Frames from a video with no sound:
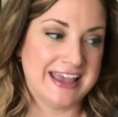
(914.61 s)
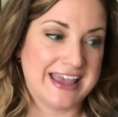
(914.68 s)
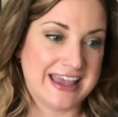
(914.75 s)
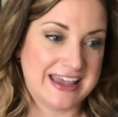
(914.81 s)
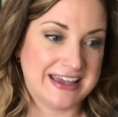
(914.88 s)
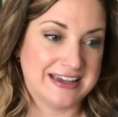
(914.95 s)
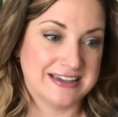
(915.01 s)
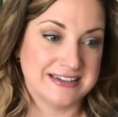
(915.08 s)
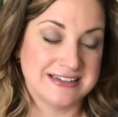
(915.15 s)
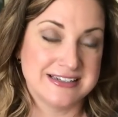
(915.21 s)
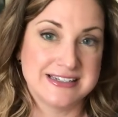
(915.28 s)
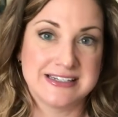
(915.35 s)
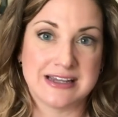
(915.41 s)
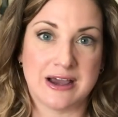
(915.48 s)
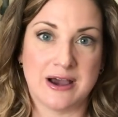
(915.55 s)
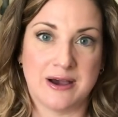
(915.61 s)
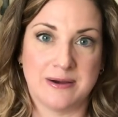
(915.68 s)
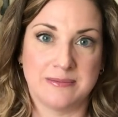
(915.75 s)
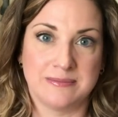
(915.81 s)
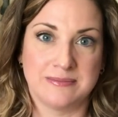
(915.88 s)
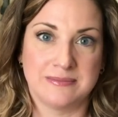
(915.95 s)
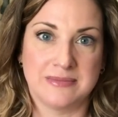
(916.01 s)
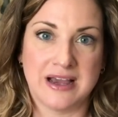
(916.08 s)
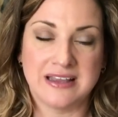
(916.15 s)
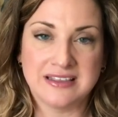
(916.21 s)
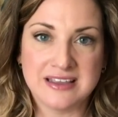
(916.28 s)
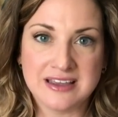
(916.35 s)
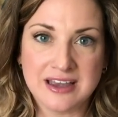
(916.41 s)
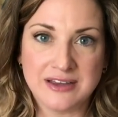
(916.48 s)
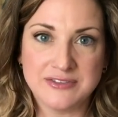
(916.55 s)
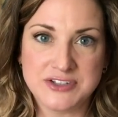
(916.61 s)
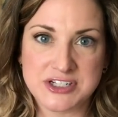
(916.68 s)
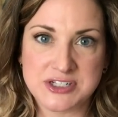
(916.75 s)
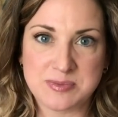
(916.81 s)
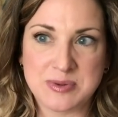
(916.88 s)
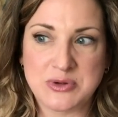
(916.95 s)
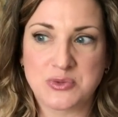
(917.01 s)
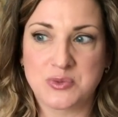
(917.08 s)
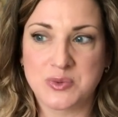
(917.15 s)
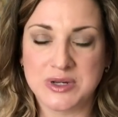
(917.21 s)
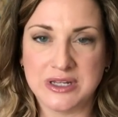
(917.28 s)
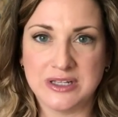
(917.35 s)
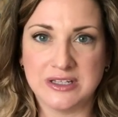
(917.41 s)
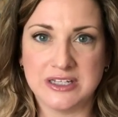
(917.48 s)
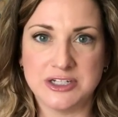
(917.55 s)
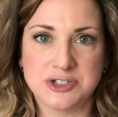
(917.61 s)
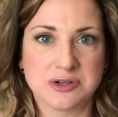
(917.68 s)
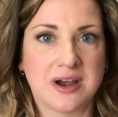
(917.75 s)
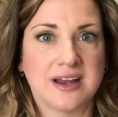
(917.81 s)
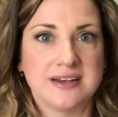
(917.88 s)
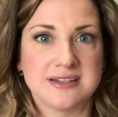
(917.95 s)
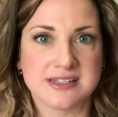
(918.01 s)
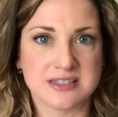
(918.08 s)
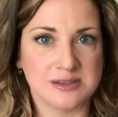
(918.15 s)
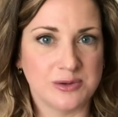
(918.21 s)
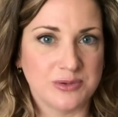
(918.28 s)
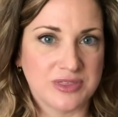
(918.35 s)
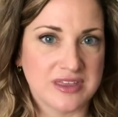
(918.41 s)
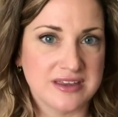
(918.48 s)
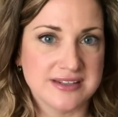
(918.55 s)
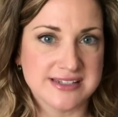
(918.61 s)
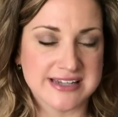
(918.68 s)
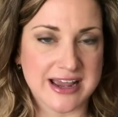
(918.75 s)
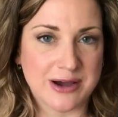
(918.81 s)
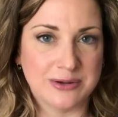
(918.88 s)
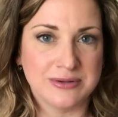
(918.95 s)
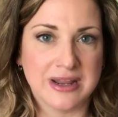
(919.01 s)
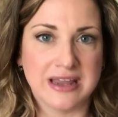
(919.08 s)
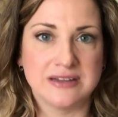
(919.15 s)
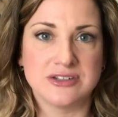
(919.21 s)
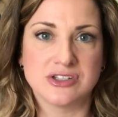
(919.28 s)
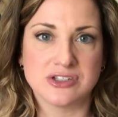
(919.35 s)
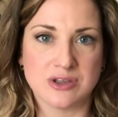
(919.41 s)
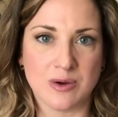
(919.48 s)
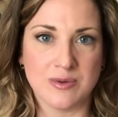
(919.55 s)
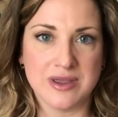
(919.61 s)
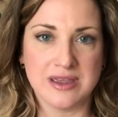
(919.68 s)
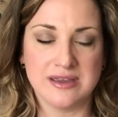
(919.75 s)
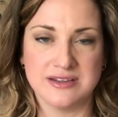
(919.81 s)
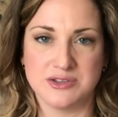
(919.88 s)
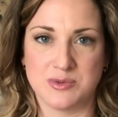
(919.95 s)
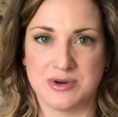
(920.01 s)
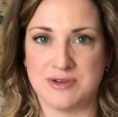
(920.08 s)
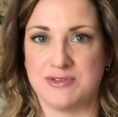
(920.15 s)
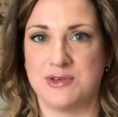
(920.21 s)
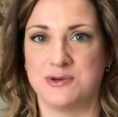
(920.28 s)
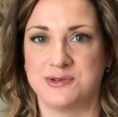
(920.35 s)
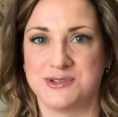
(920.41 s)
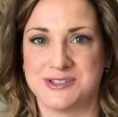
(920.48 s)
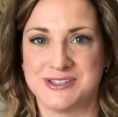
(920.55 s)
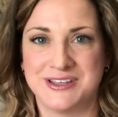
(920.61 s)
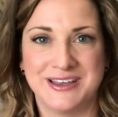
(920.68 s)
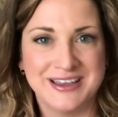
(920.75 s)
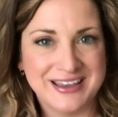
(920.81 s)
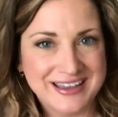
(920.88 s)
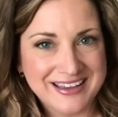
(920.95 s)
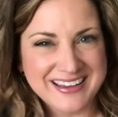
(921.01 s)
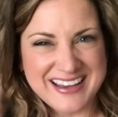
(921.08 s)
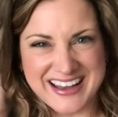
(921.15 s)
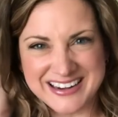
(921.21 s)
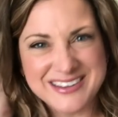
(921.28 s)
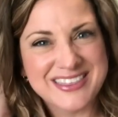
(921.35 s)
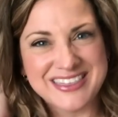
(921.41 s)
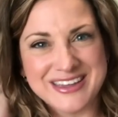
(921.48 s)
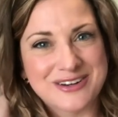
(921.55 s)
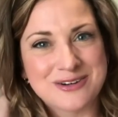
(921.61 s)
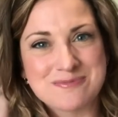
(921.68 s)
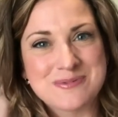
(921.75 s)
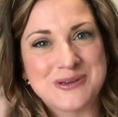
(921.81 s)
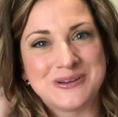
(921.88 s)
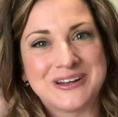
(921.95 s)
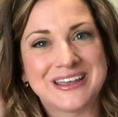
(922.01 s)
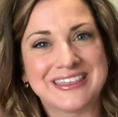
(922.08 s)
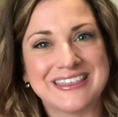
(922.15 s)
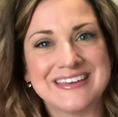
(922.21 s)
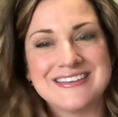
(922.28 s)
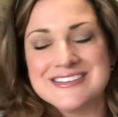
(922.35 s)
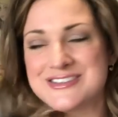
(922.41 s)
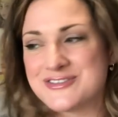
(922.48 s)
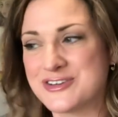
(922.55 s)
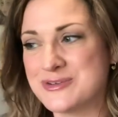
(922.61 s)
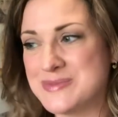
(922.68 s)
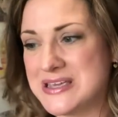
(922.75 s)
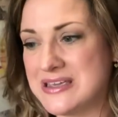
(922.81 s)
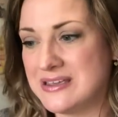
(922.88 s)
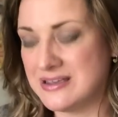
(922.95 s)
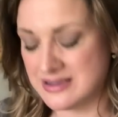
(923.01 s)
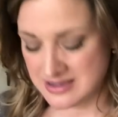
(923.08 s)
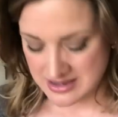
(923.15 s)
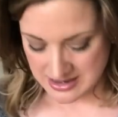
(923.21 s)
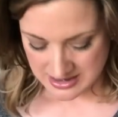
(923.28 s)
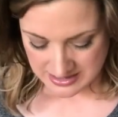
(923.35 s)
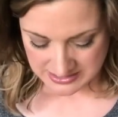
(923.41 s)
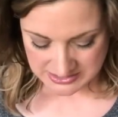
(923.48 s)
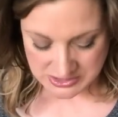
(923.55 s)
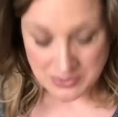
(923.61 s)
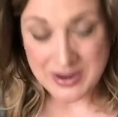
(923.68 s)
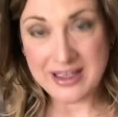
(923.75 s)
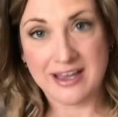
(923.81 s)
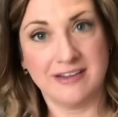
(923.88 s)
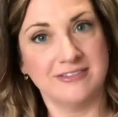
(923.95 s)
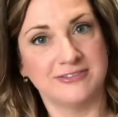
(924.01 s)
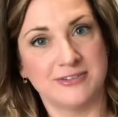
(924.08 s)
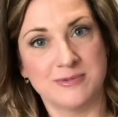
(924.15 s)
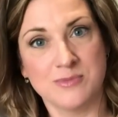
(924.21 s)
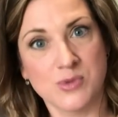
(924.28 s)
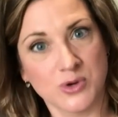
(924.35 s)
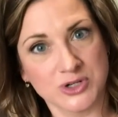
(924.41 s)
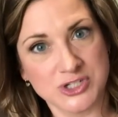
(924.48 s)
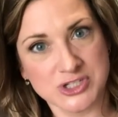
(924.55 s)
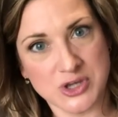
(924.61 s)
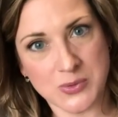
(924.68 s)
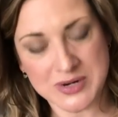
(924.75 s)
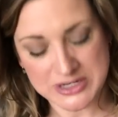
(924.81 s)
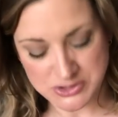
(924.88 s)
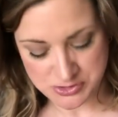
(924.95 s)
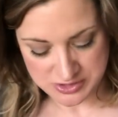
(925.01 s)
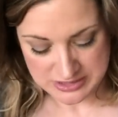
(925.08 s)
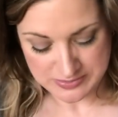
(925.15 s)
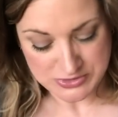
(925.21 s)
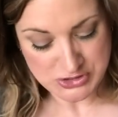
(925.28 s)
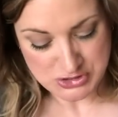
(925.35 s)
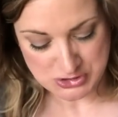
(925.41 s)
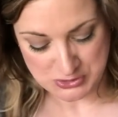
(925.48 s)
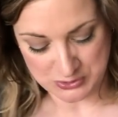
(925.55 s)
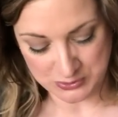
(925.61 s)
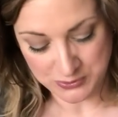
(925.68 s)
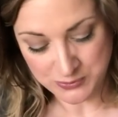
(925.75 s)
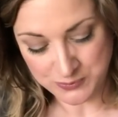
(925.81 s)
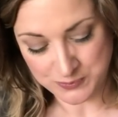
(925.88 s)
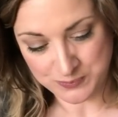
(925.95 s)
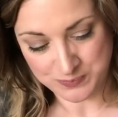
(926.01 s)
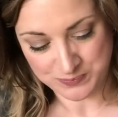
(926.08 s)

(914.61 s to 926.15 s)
And I think I've just been really trying to slow things down, and sewing is one of those kind of therapeutic things for me. So I have more sewing dreams too.